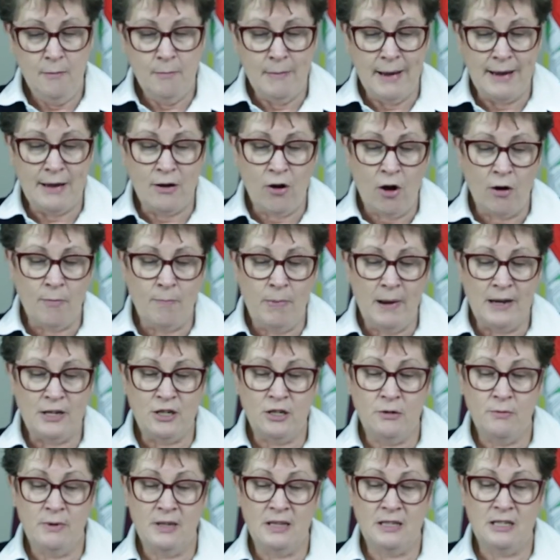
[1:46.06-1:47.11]
May God
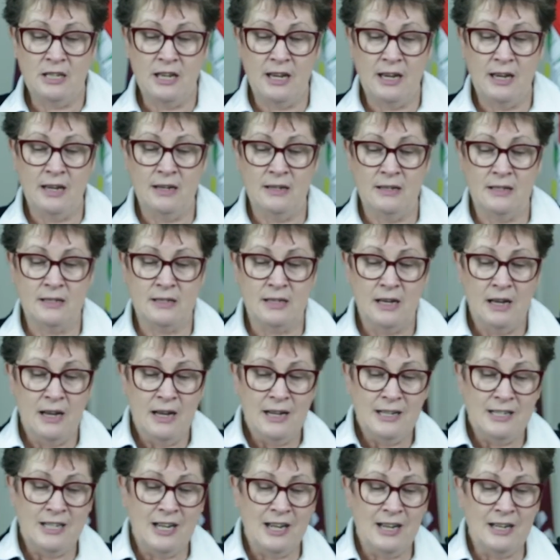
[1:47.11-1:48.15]
bless you with tears,
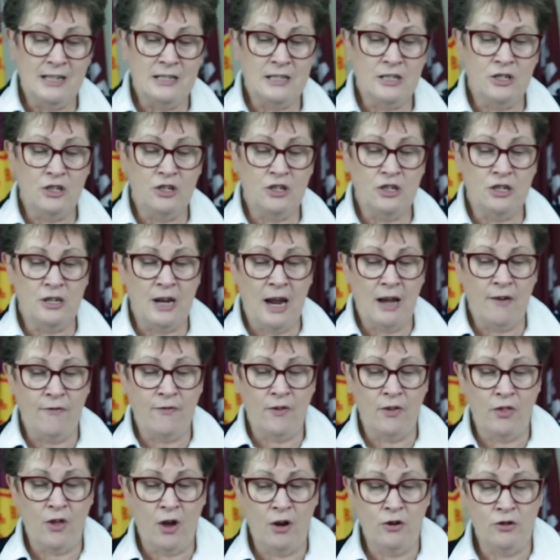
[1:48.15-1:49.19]
tears to shed
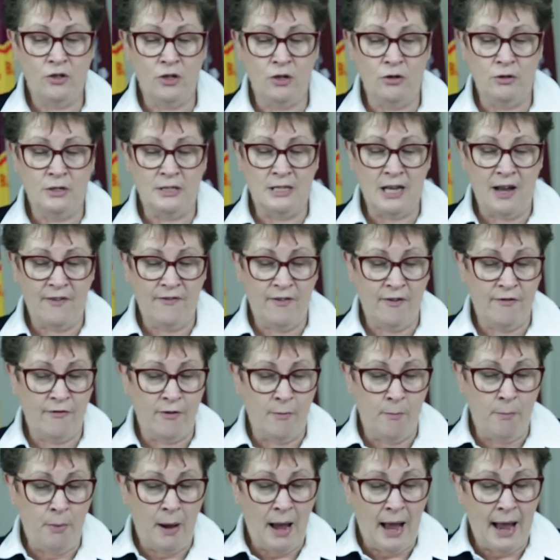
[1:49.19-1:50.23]
for those who suffer
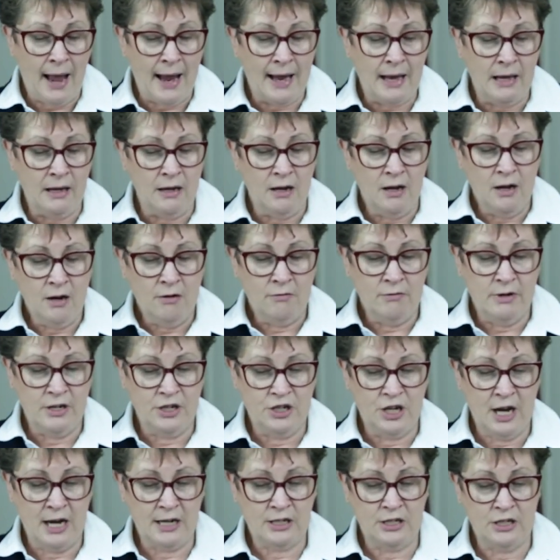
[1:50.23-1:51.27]
from pain,
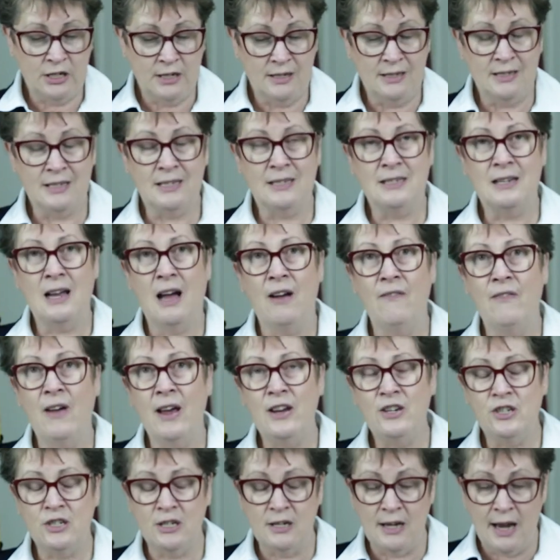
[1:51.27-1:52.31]
rejection,
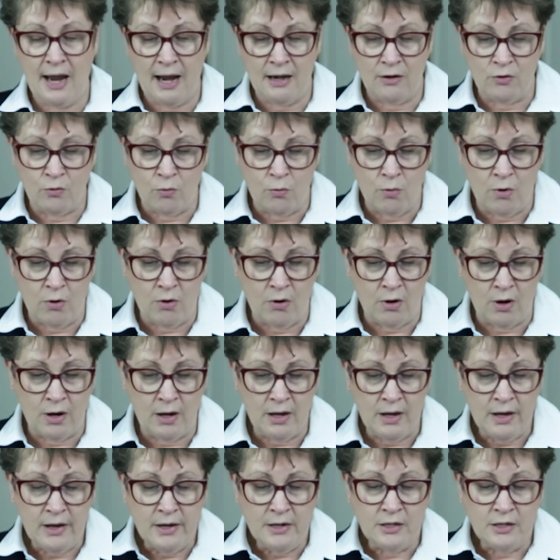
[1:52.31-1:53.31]
starvation and war,